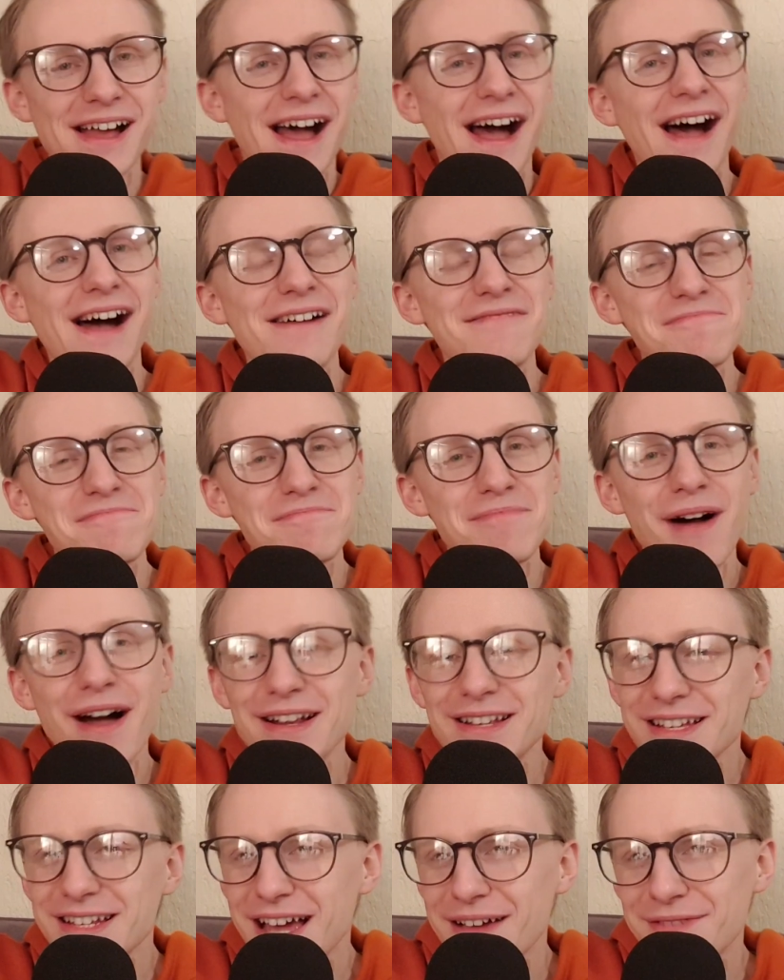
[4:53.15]
But I
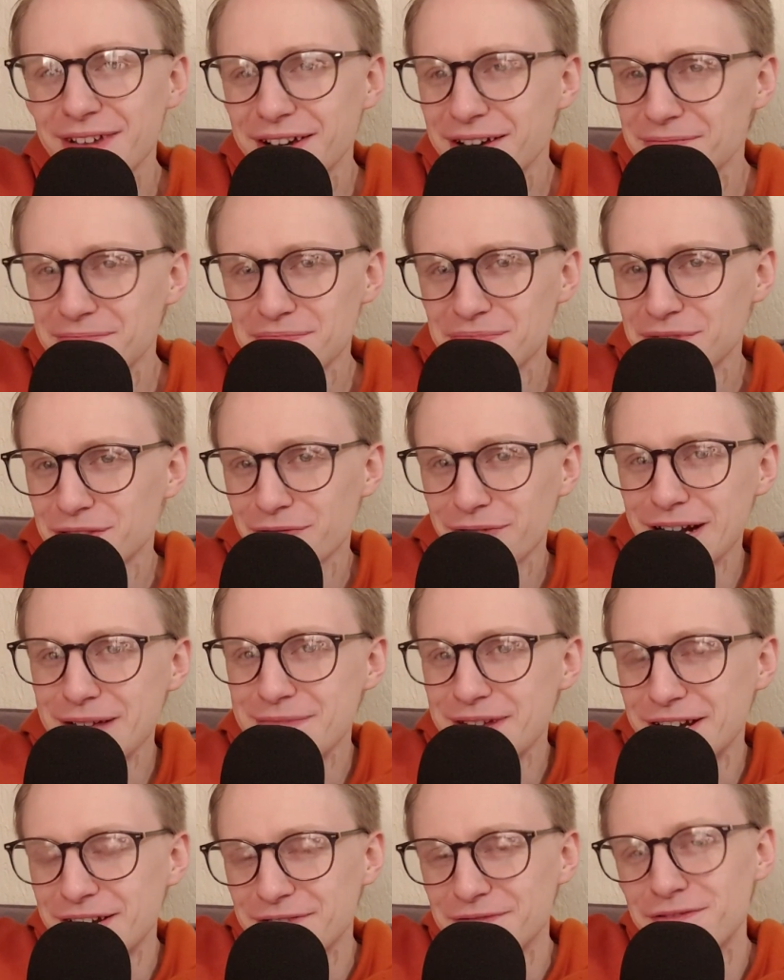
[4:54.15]
did have like a
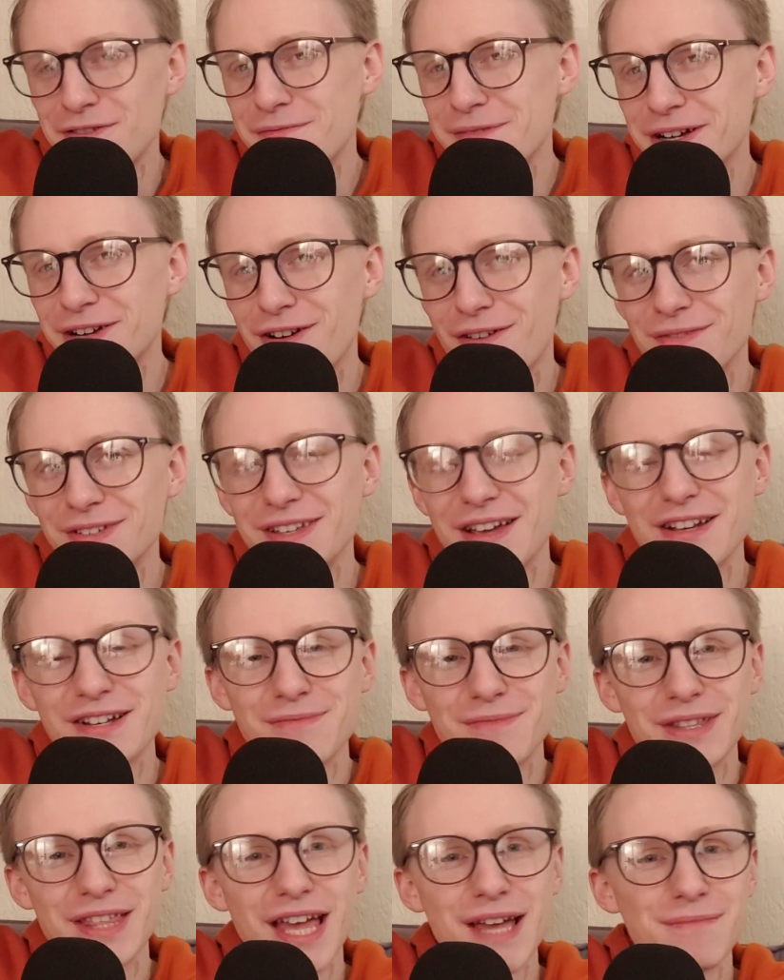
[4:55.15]
3-minute, 4-minute
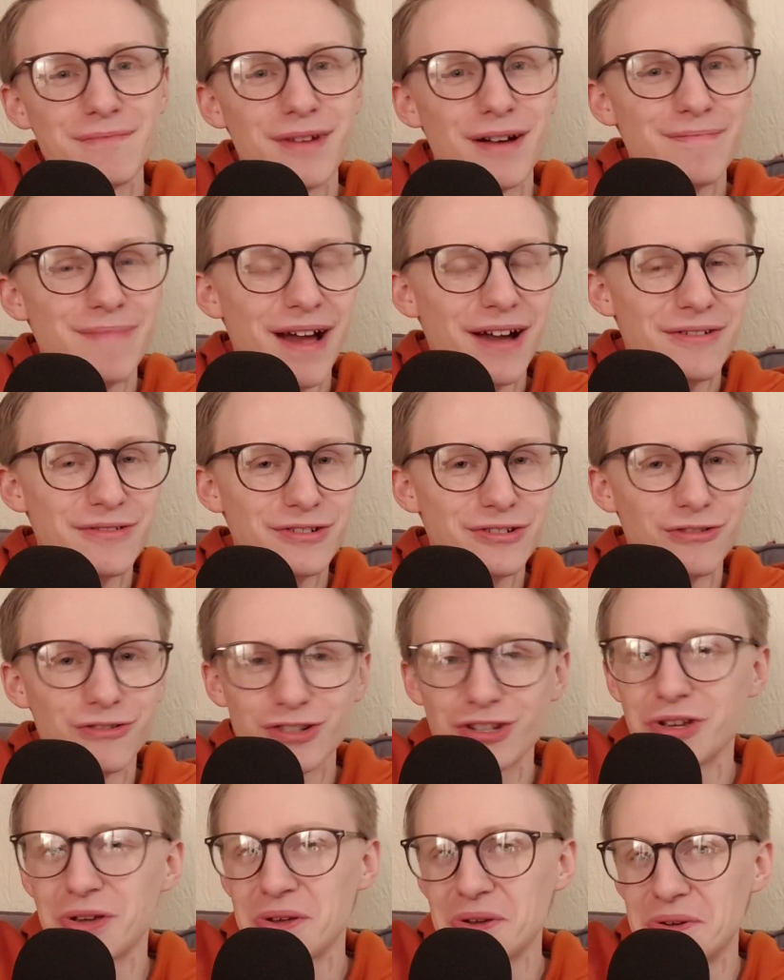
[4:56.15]
conversation with him about
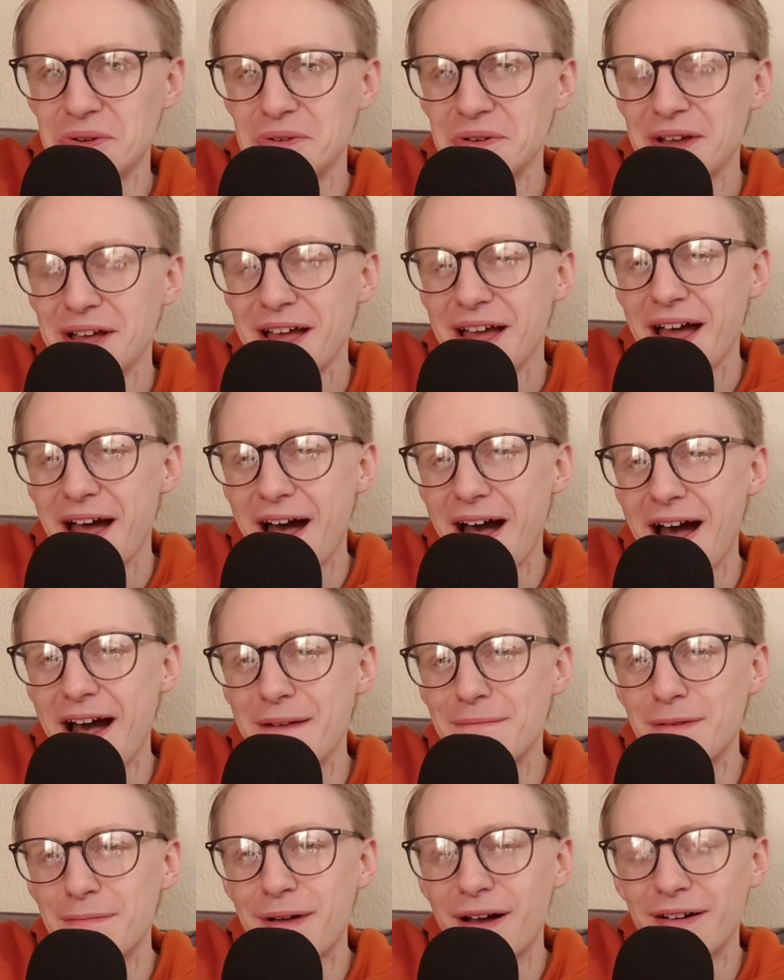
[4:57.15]
Doctor Who,
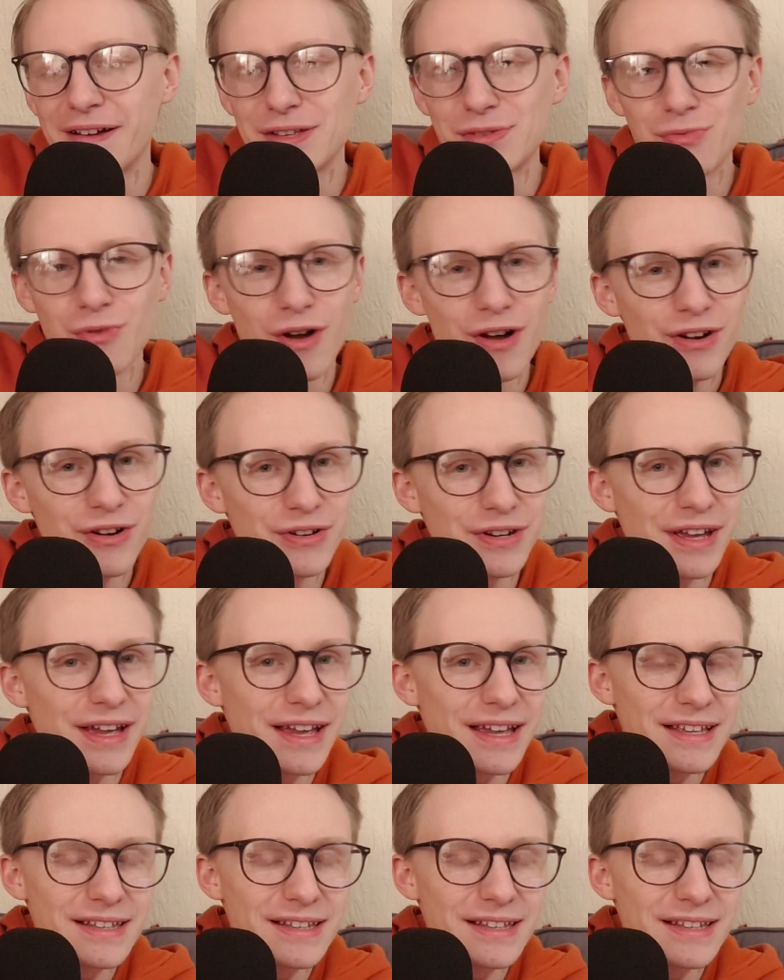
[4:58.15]
about his work on it.